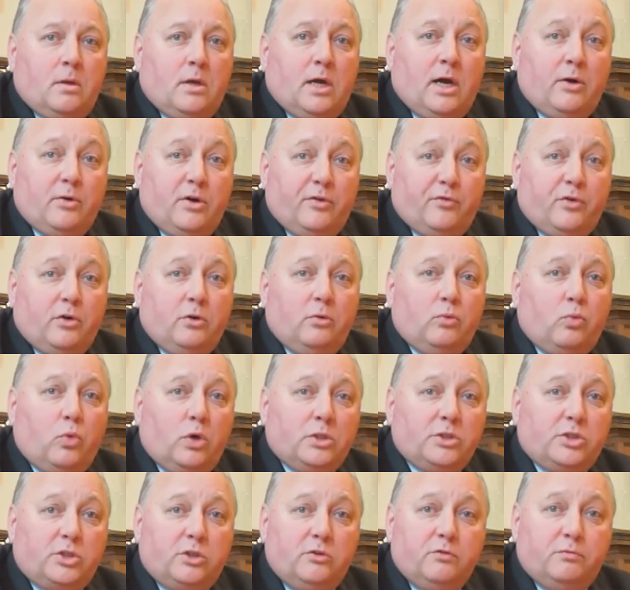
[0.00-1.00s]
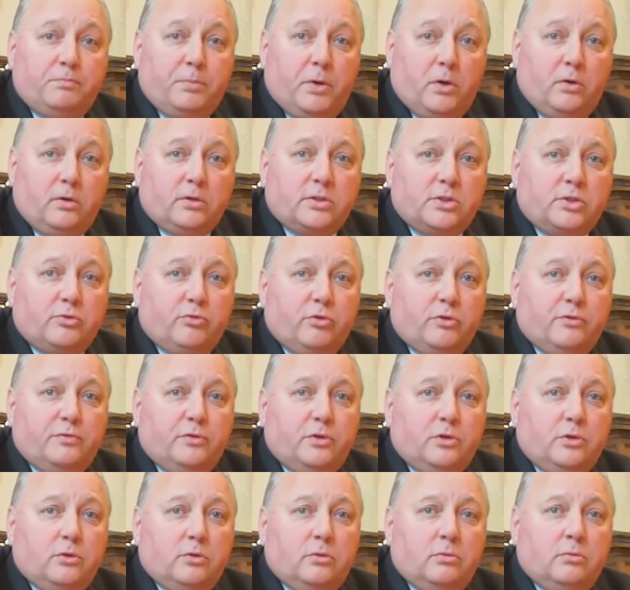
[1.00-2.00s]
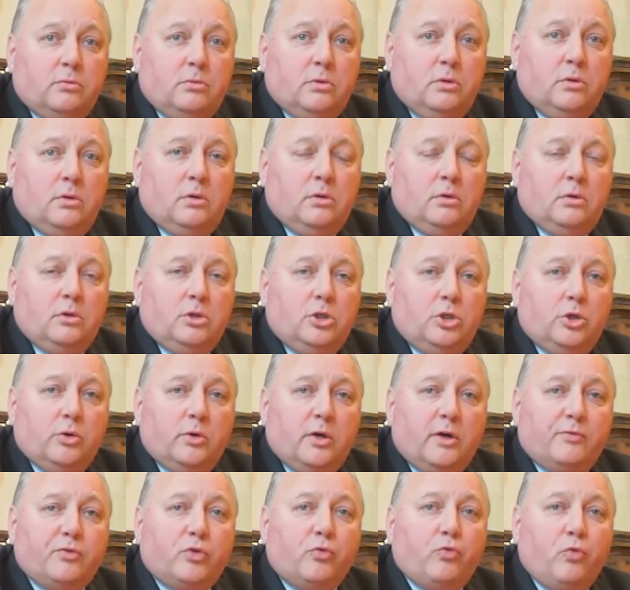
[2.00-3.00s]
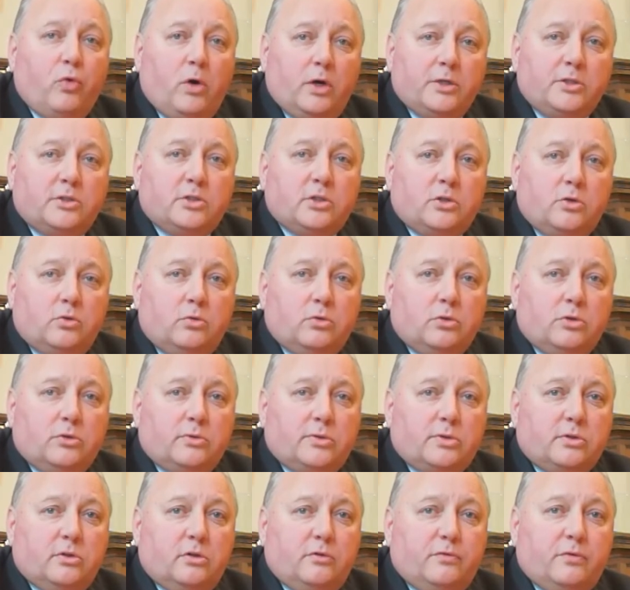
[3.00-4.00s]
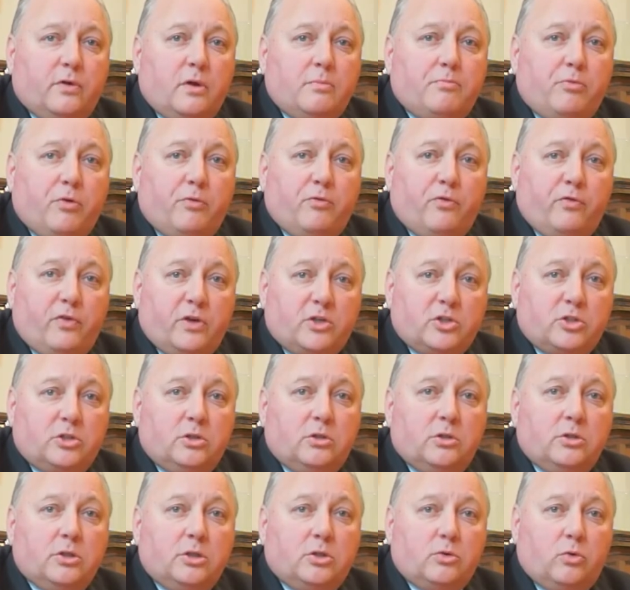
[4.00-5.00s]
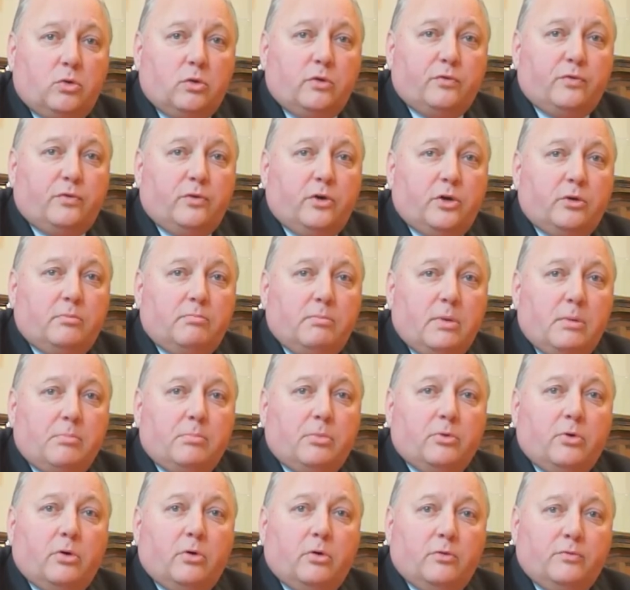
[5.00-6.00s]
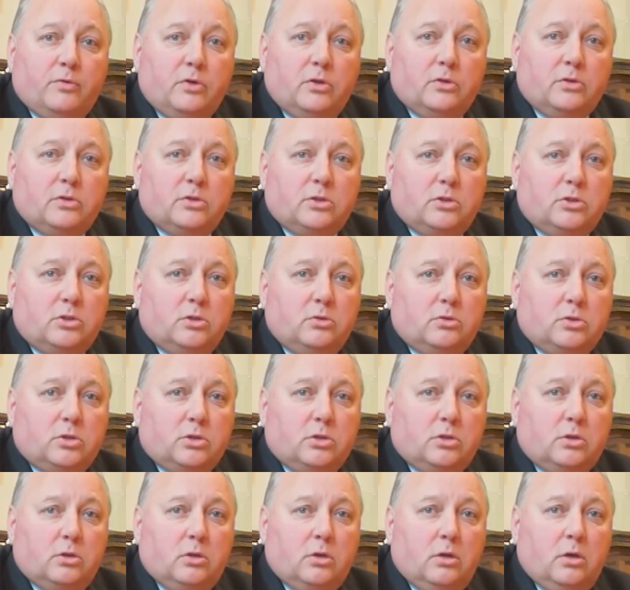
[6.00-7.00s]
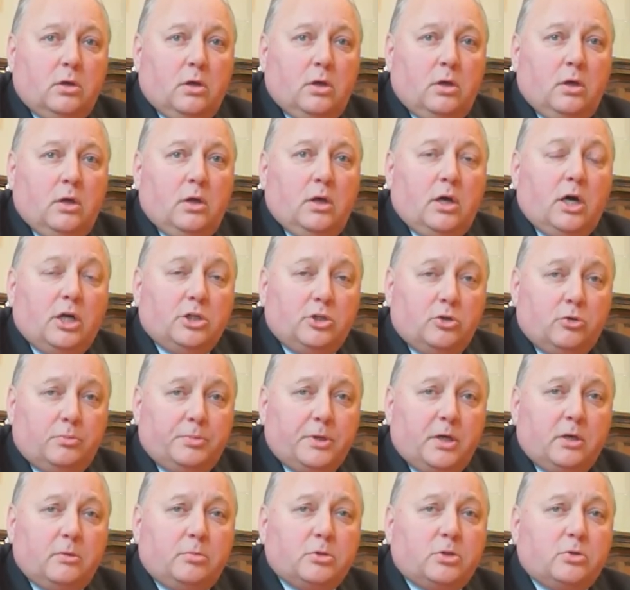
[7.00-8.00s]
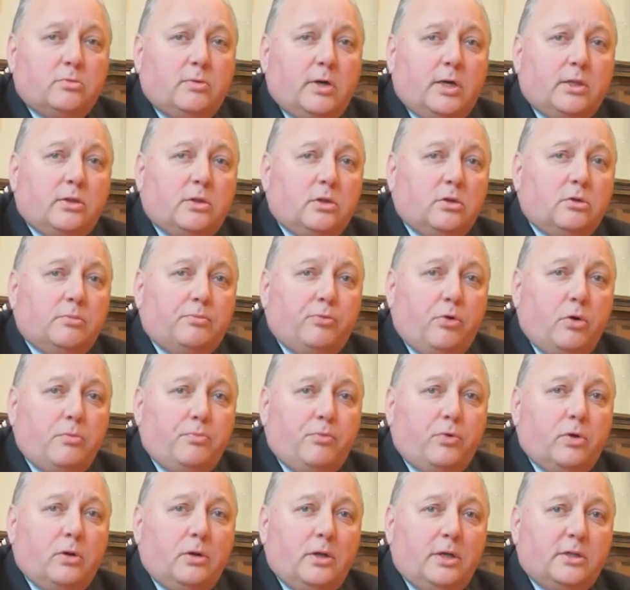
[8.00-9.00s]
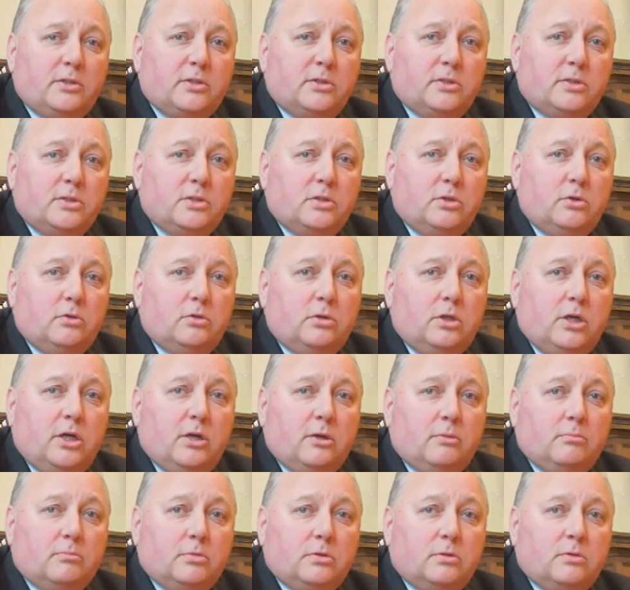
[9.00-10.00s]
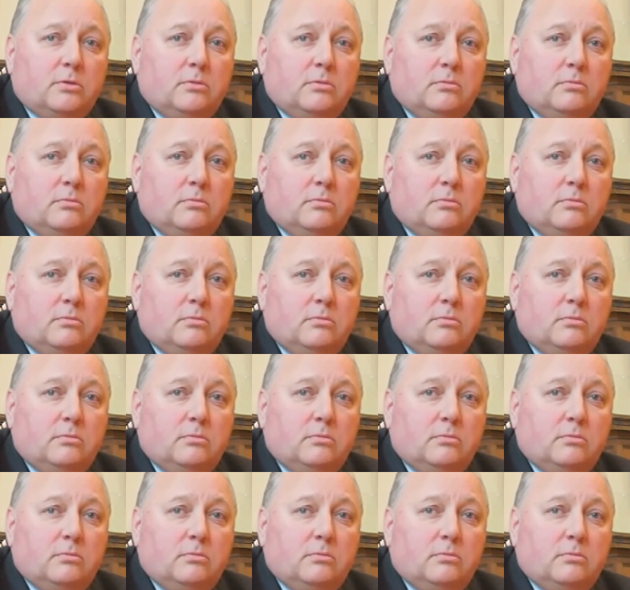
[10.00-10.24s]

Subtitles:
However, once you've passed the review, you have the right to call yourself a professionally qualified member of the institution, and you'll be able to add the appropriate letters to your names.